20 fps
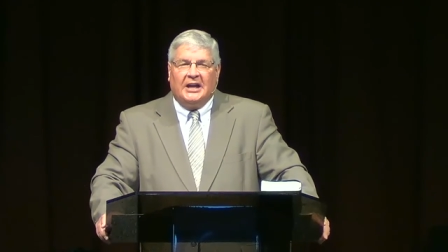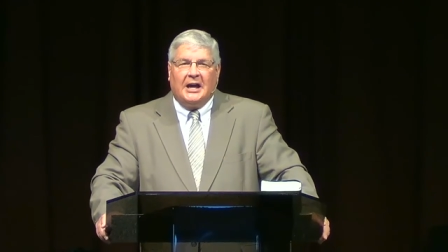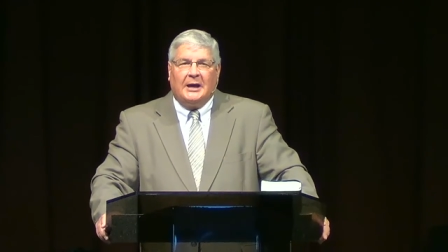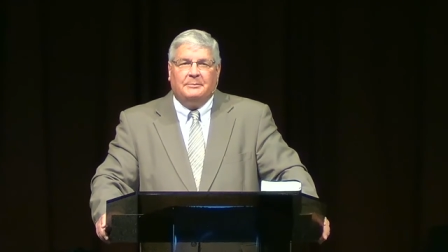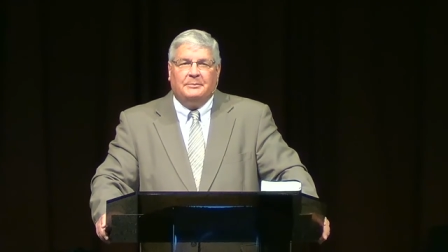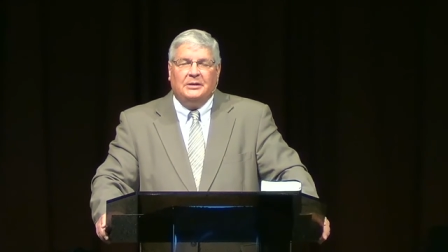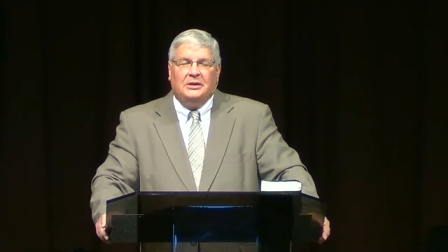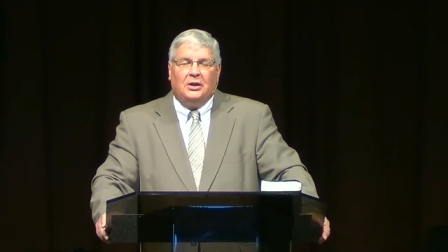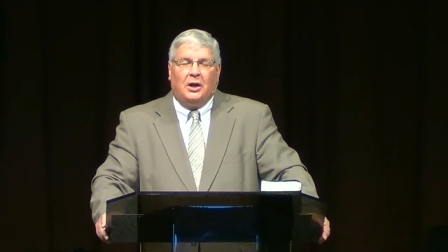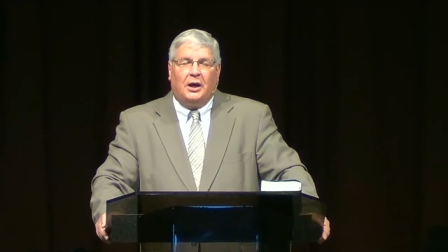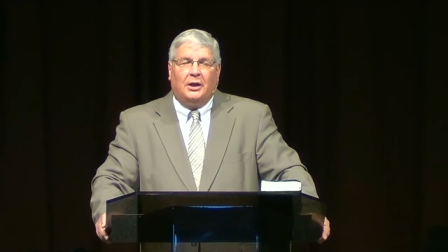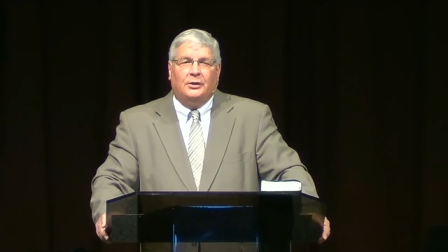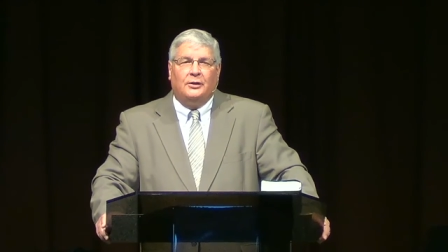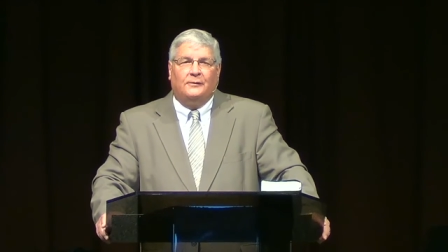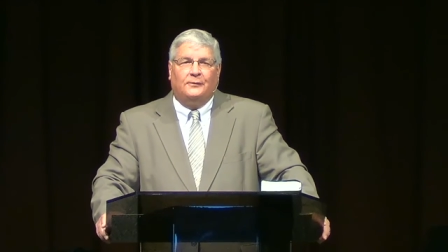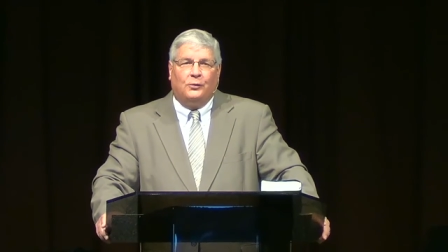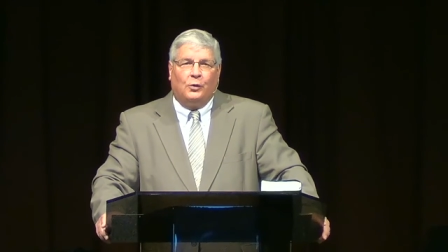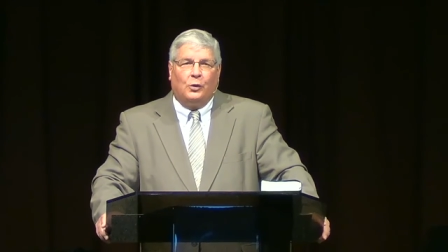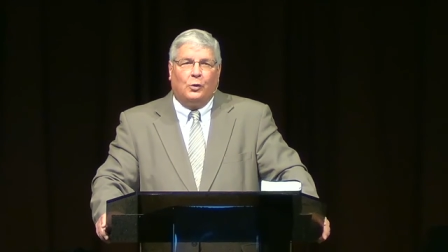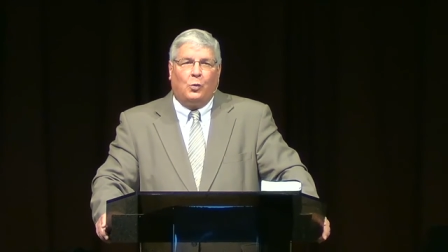out beyond the
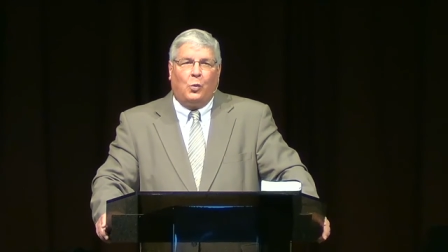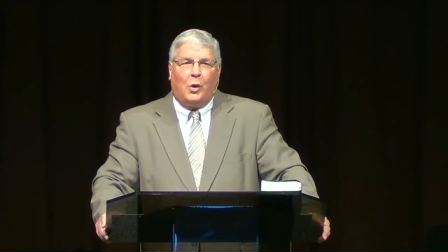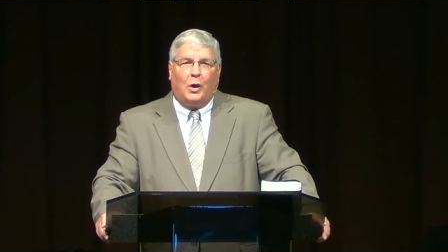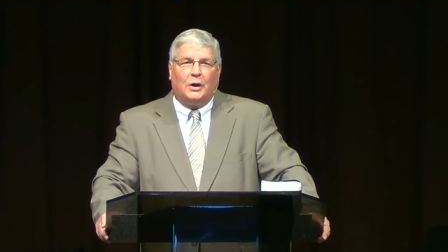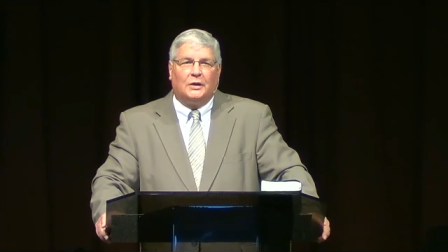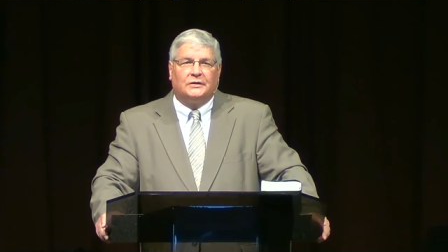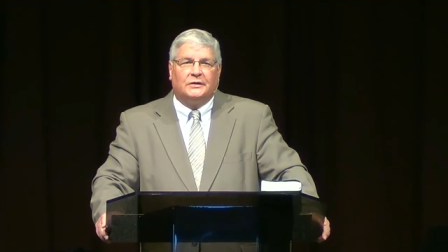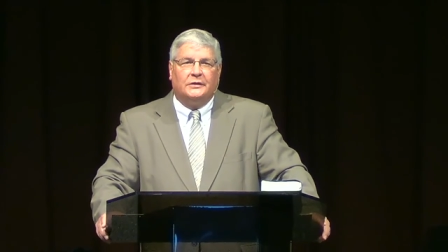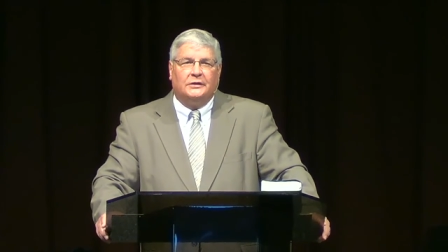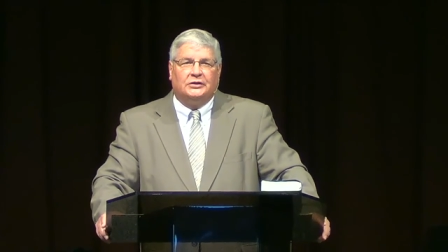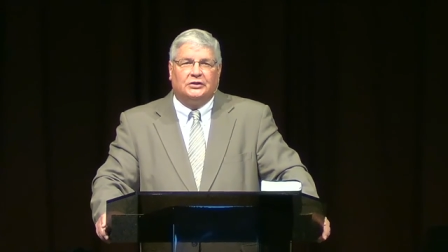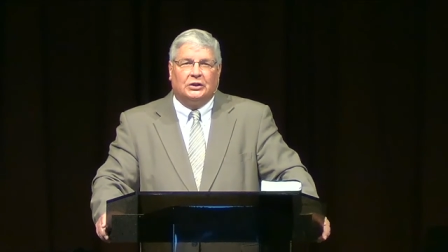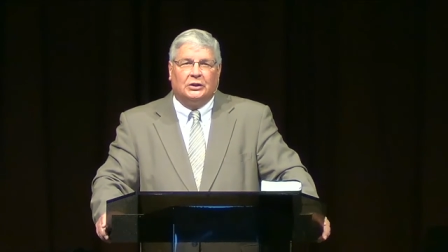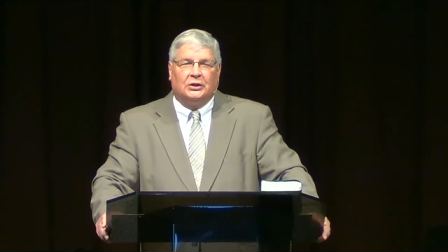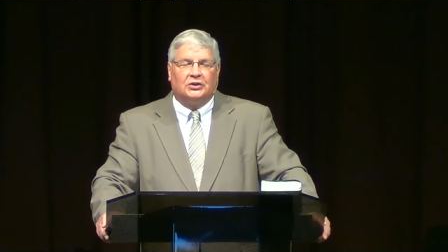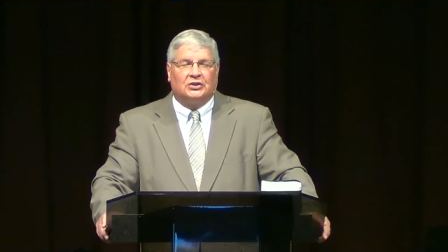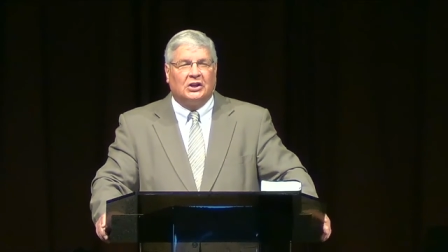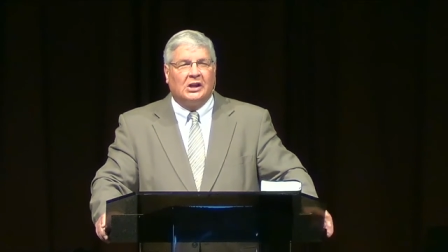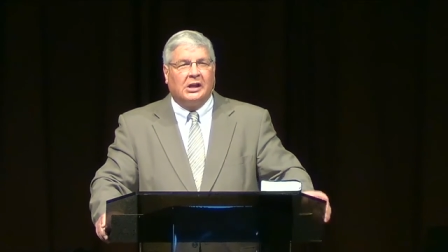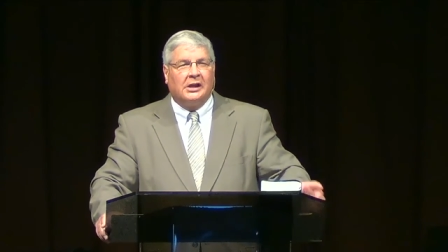four walls of the
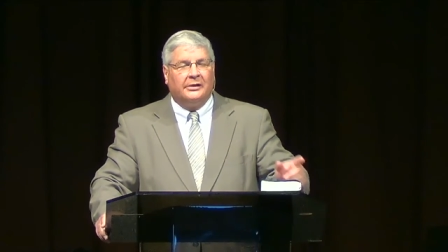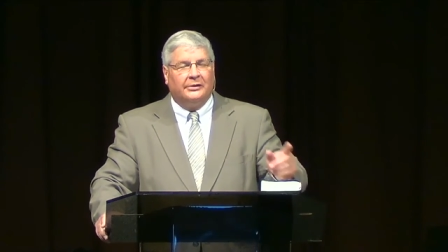church.